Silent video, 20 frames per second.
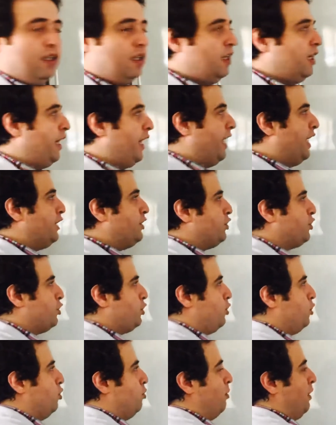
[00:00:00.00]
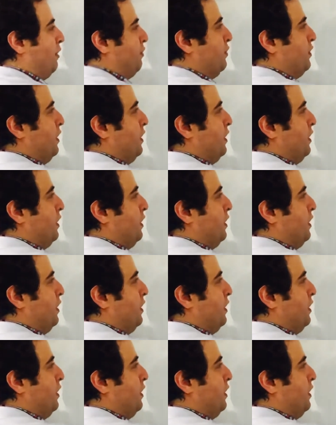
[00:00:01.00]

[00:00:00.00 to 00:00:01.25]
atrium of